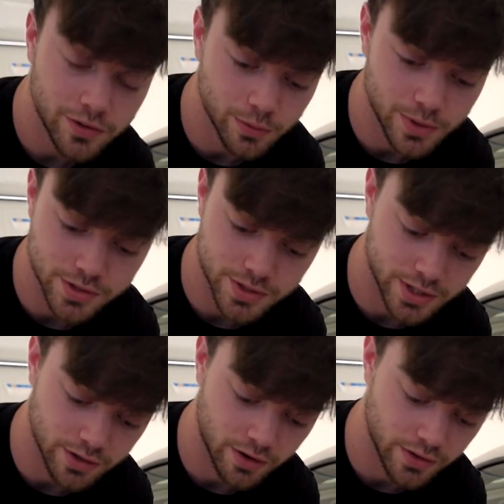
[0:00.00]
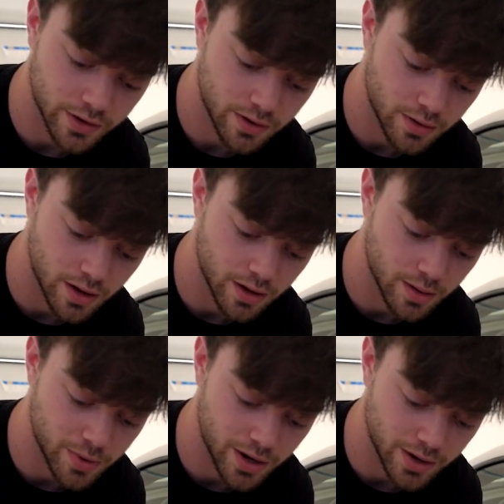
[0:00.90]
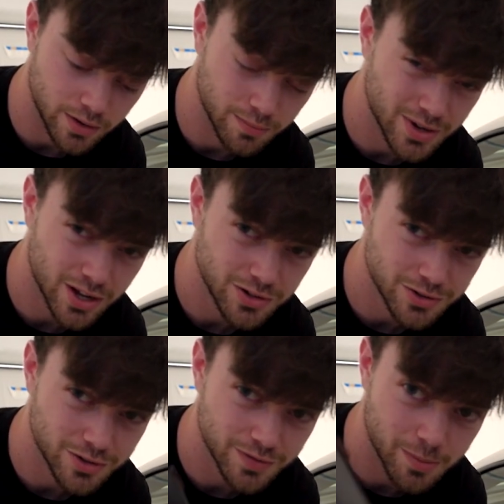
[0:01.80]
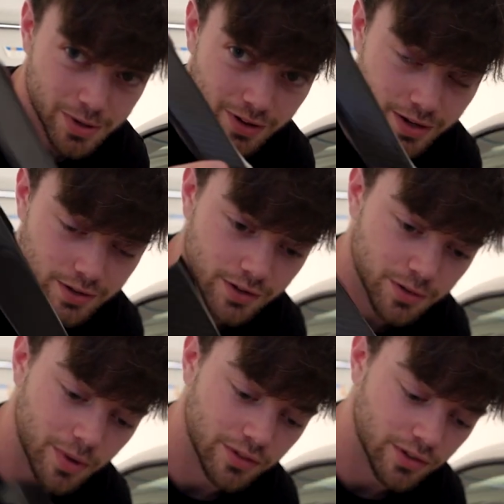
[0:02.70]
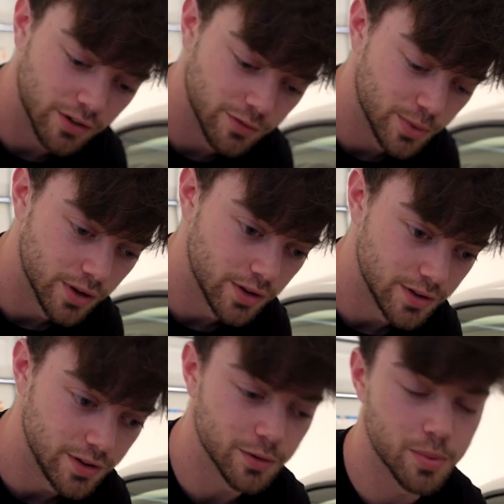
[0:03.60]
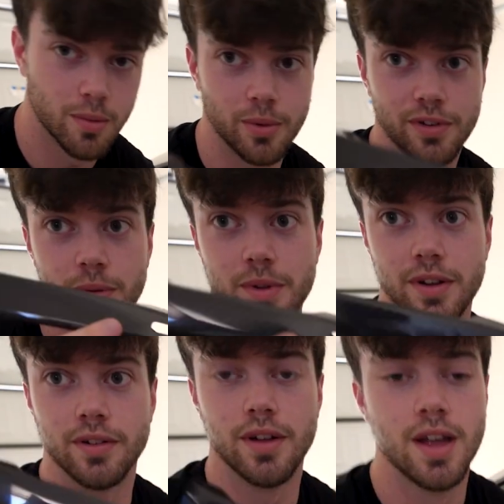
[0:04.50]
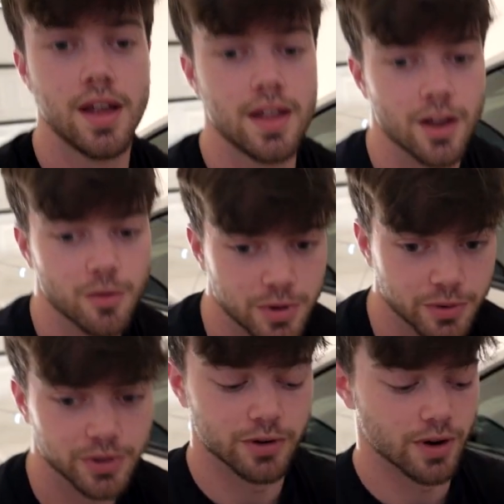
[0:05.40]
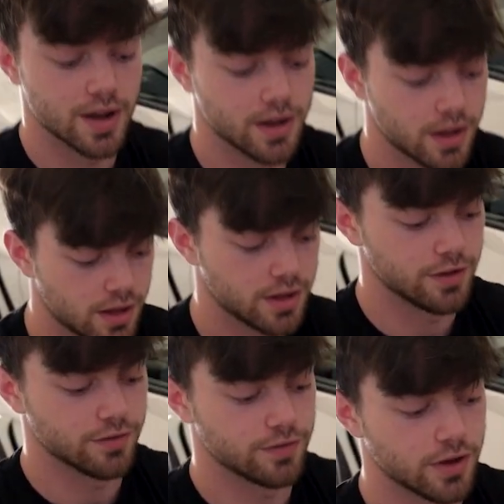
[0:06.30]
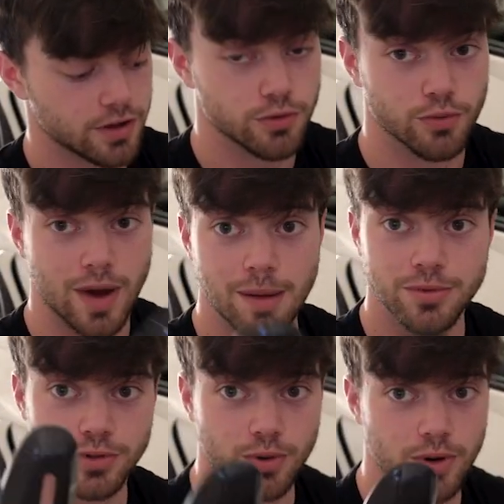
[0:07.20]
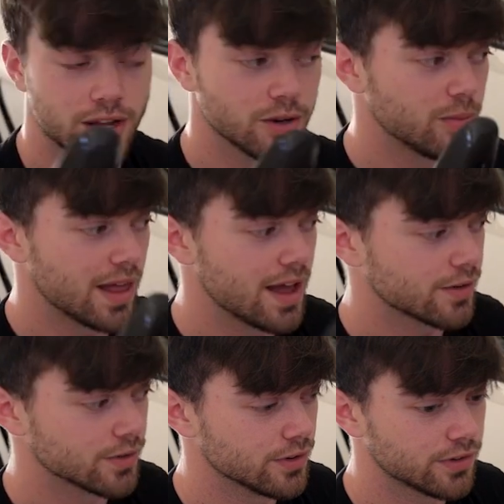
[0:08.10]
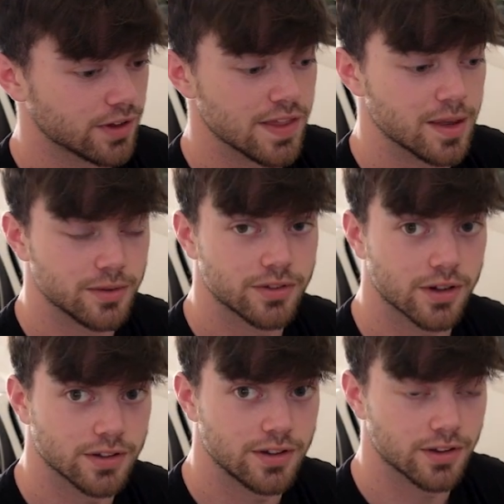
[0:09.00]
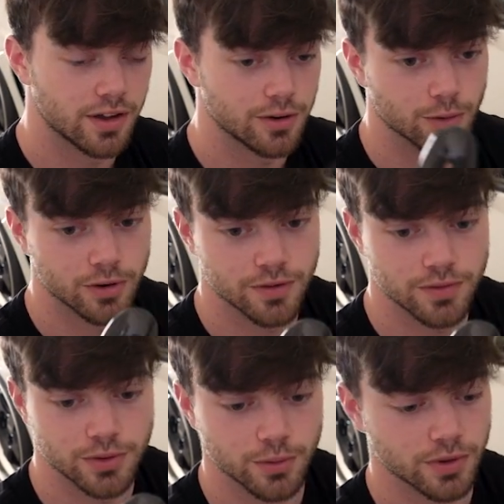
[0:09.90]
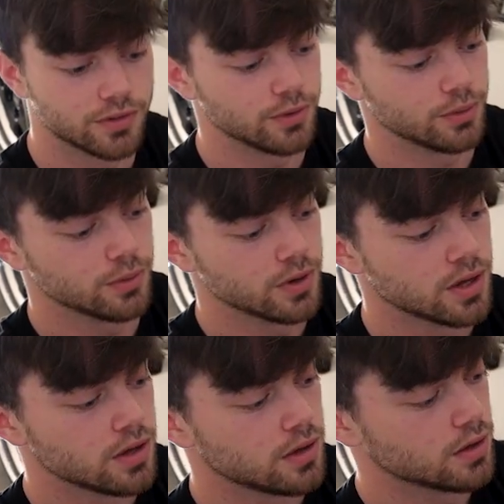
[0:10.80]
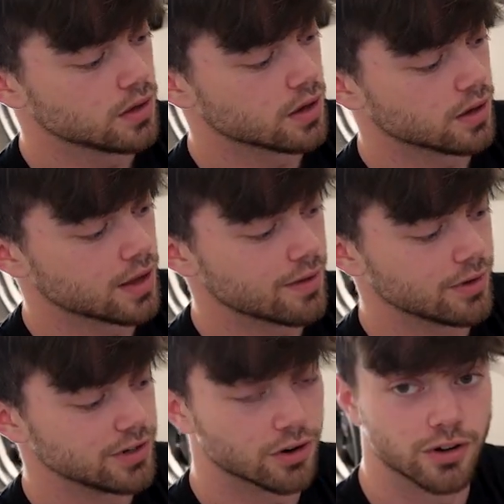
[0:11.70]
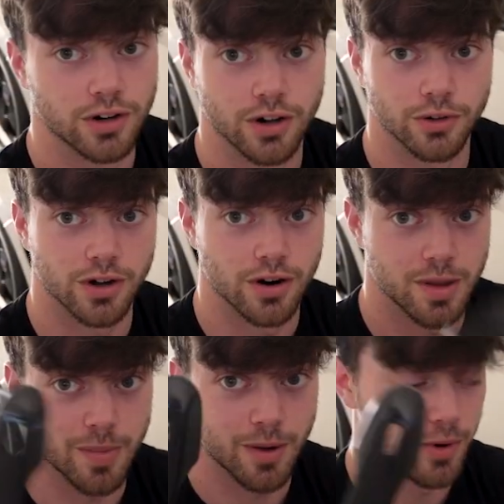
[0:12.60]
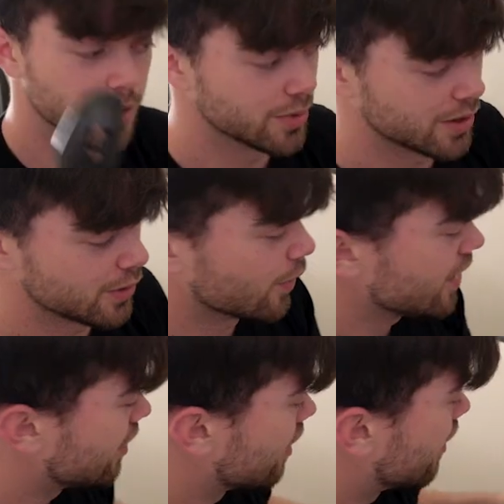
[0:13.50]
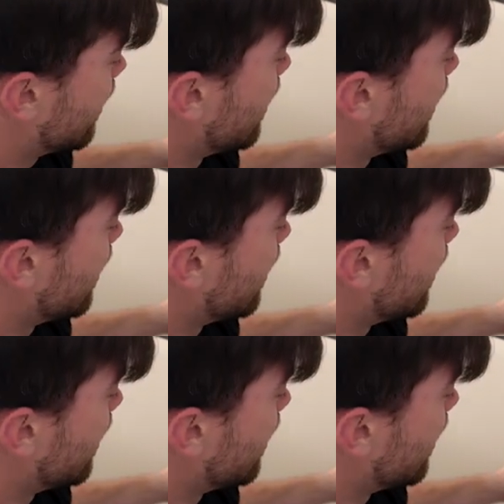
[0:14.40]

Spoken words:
so we can just see it on there, but I'm not sure if I'm gonna like these myself, but these are probably something that would be really great if you wrapped your door handle black first and then stuck these on, or if you were to have a darker colored car, that might work. But on the white car,